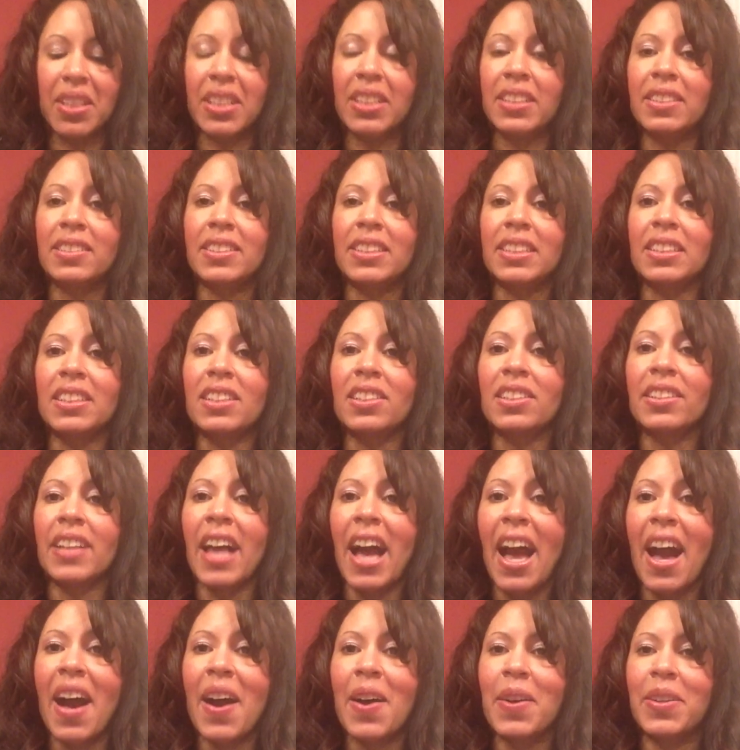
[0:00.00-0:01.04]
the, the
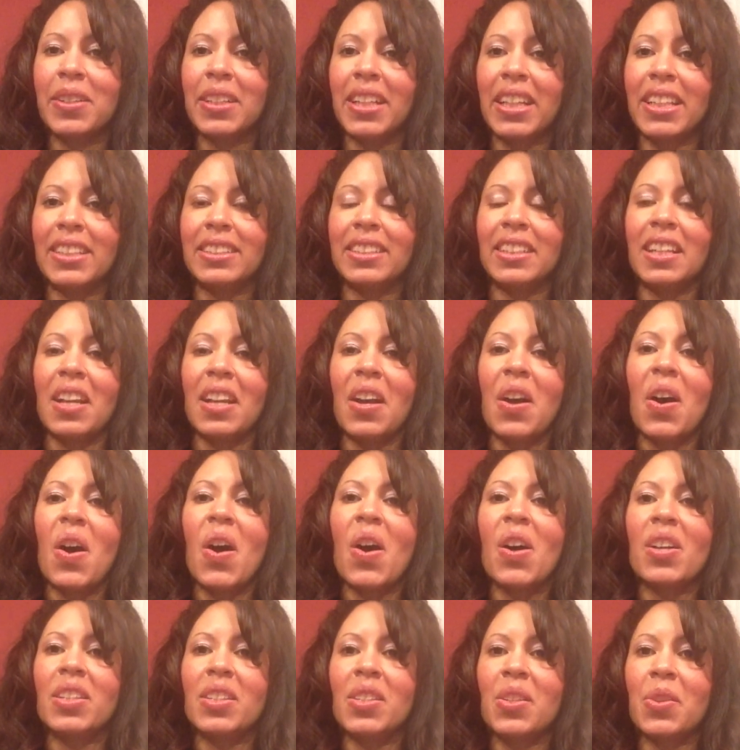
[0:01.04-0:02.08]
cloud and
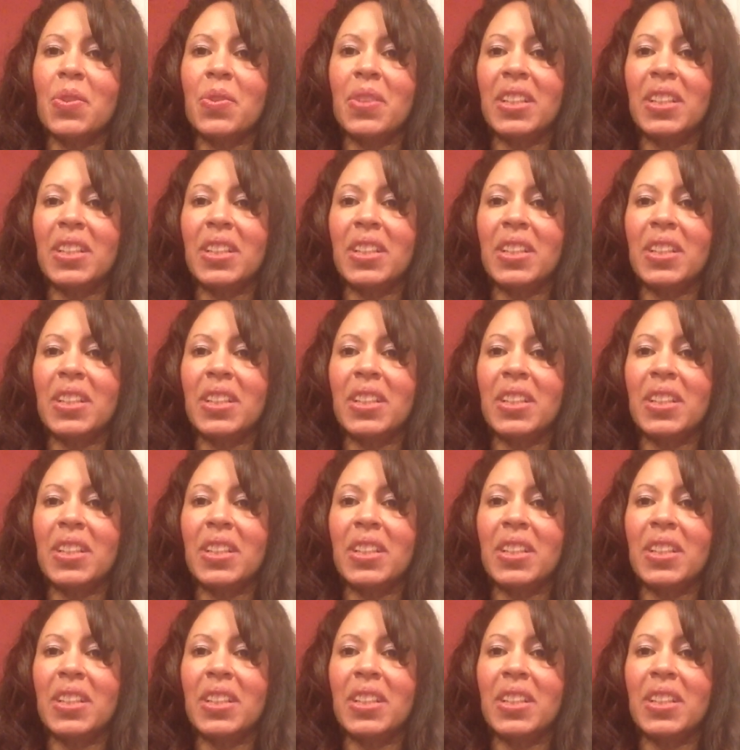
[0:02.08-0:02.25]
also